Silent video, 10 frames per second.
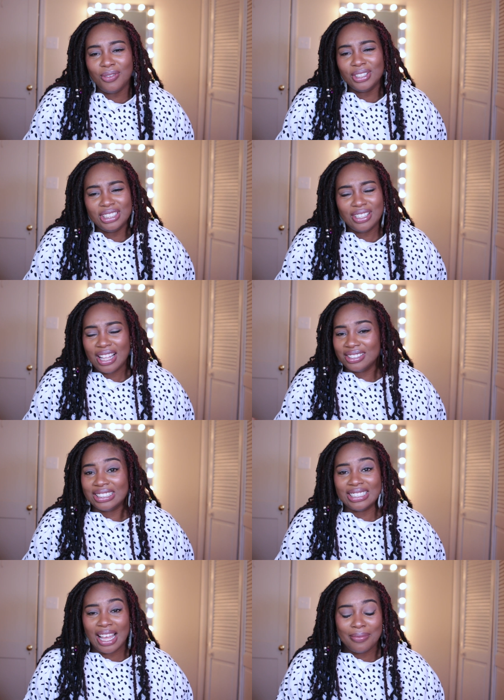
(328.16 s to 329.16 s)
$42
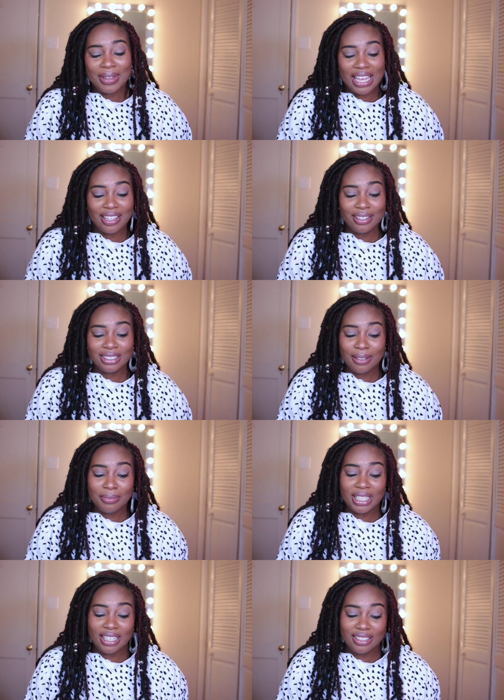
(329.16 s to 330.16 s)
is not bad. There are
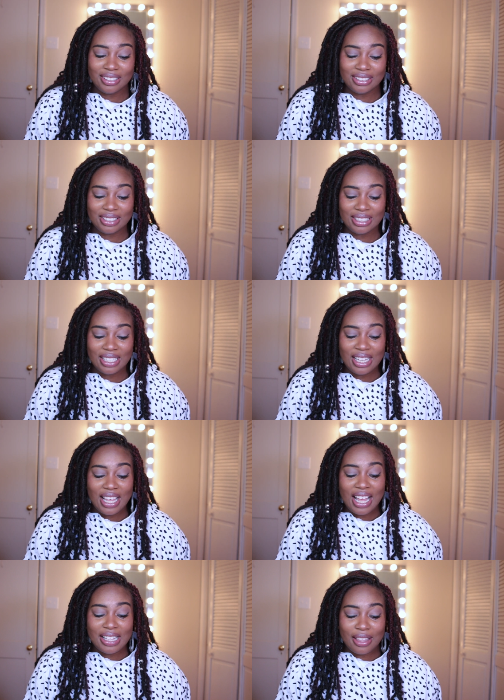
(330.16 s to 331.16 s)
some planners.
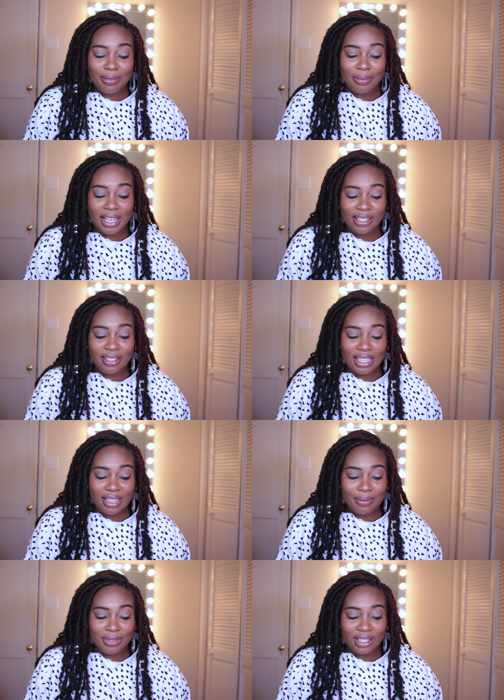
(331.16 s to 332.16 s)
Another planner that
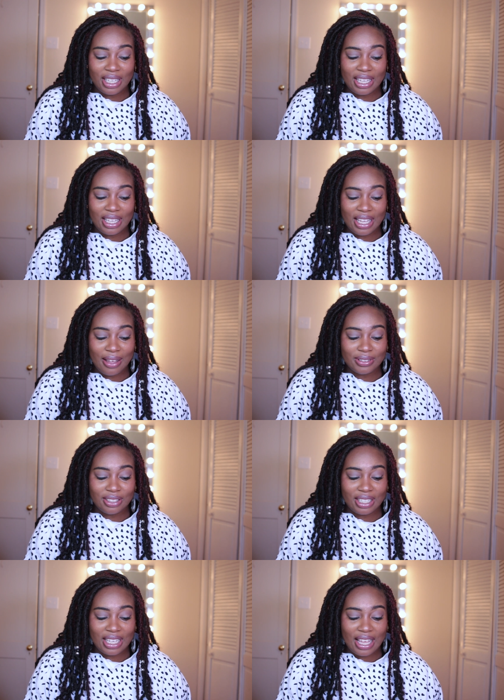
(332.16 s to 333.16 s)
I was
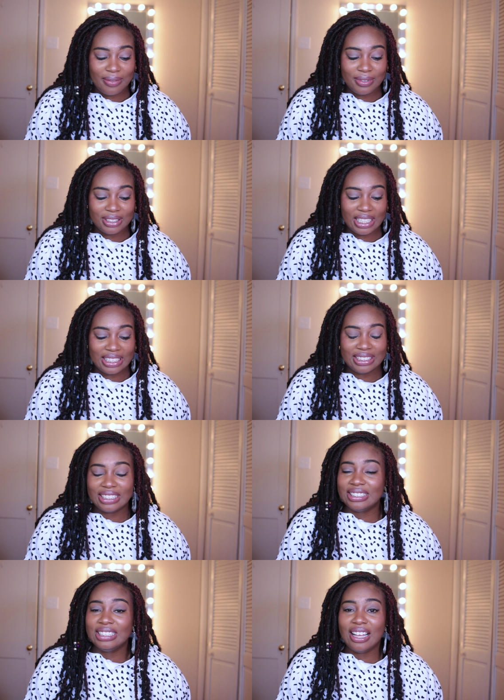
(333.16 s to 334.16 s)
looking at was like
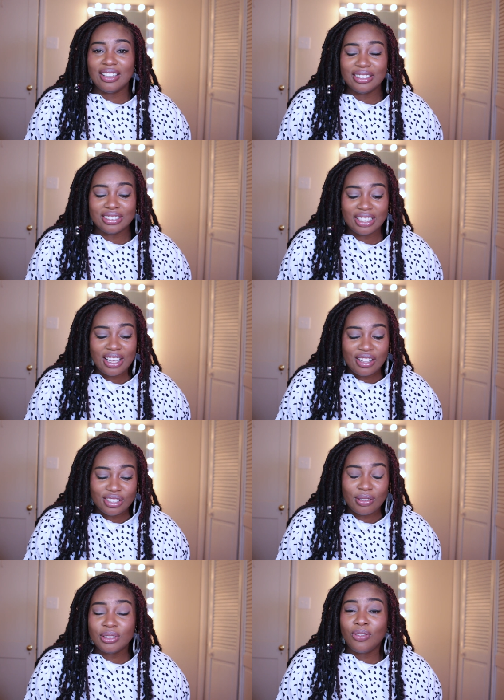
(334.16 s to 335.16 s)
$60.
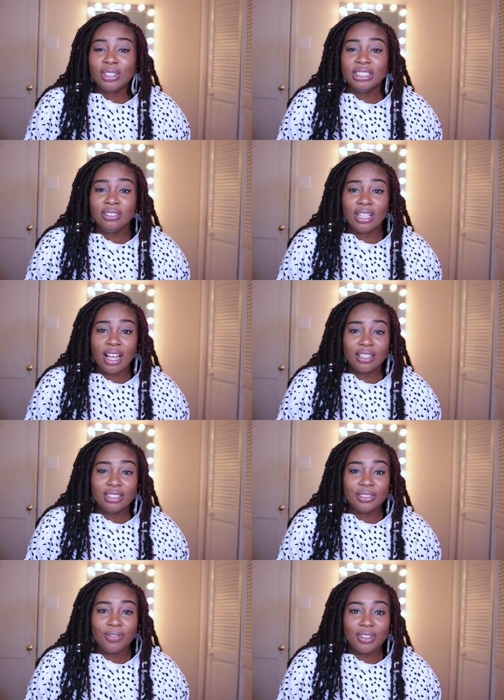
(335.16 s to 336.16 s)
So it's
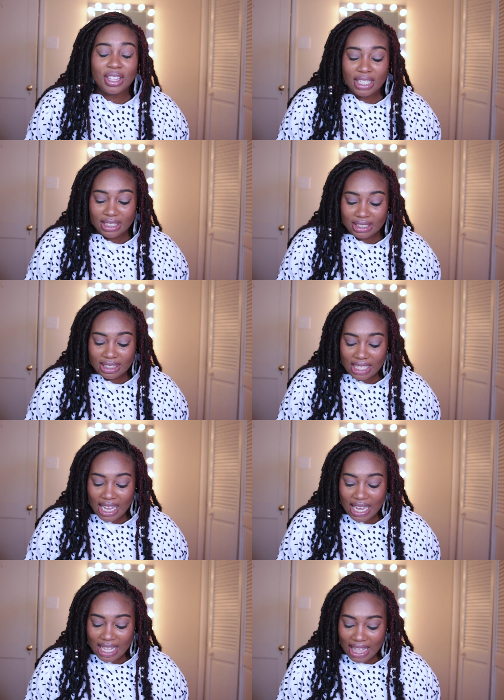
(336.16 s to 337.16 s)
$42 for this,
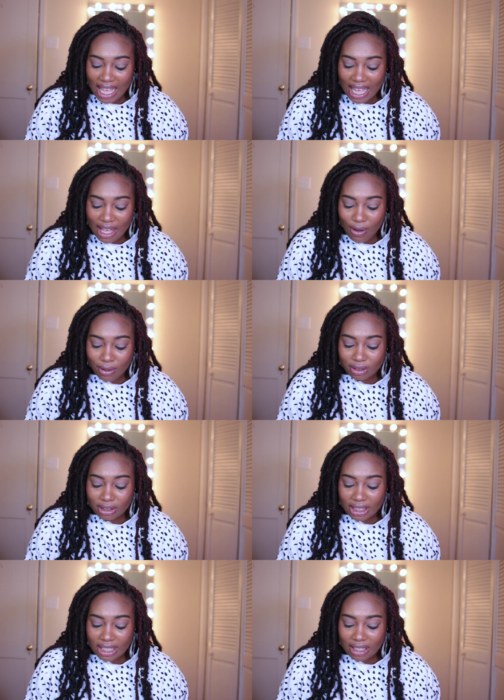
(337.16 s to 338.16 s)
and I
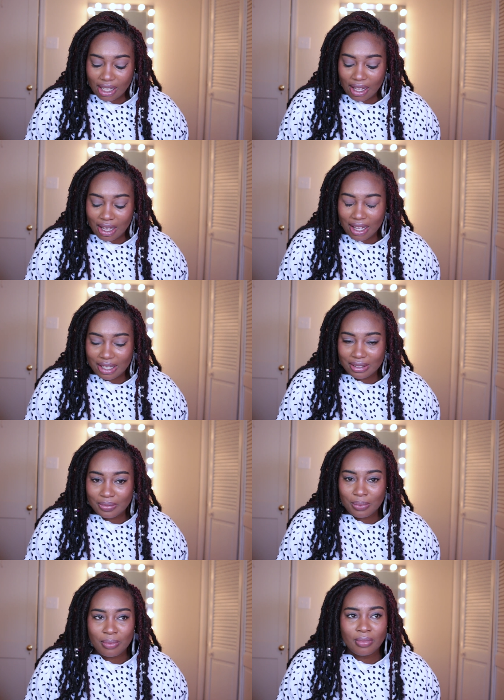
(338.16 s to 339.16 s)
ordered it on
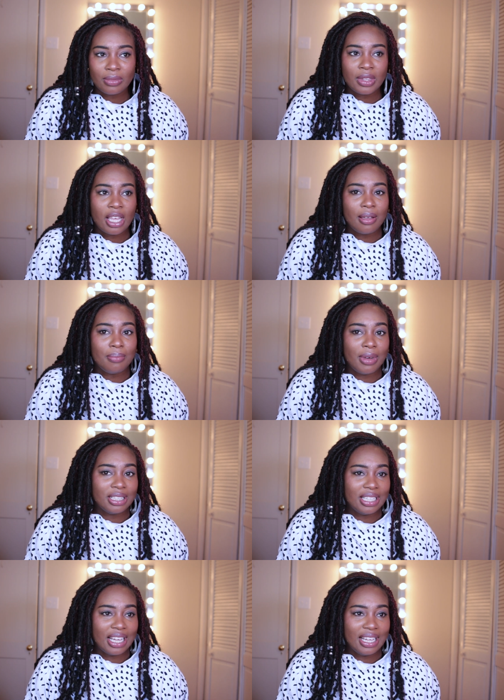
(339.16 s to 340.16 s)

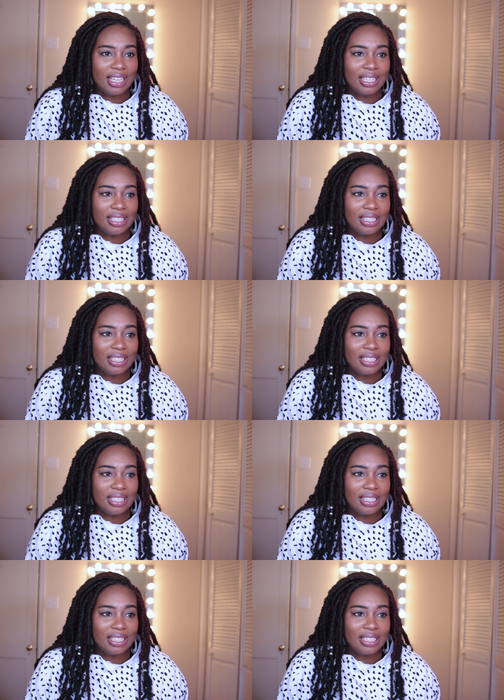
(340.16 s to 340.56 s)
Monday,